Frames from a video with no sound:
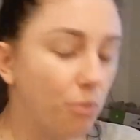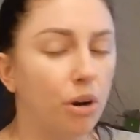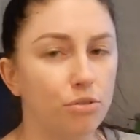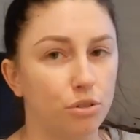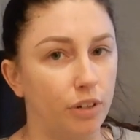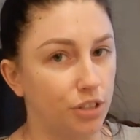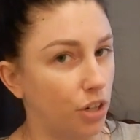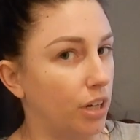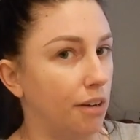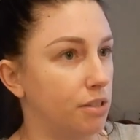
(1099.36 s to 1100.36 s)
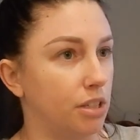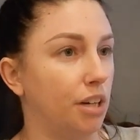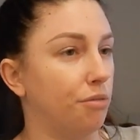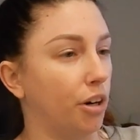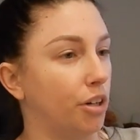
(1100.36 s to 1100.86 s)
when I was over at Target, I was looking
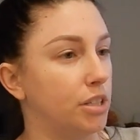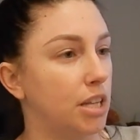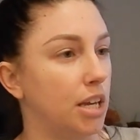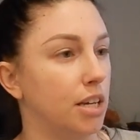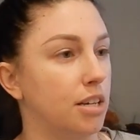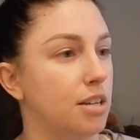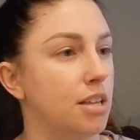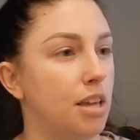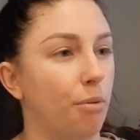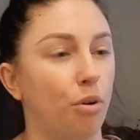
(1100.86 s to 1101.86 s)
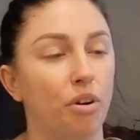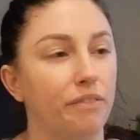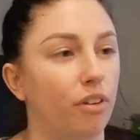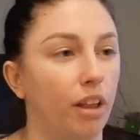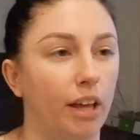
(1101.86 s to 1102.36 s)
at runners and they were going
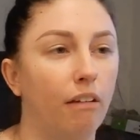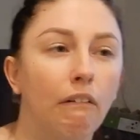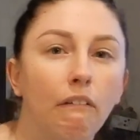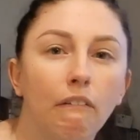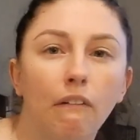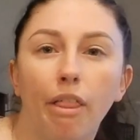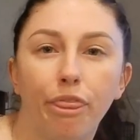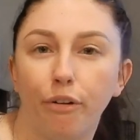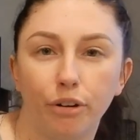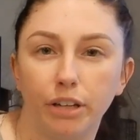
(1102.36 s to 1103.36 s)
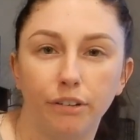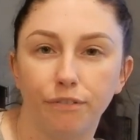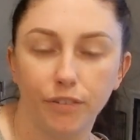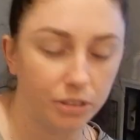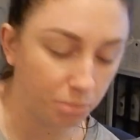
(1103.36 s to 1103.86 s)
for like 30 to
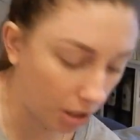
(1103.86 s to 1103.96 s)
50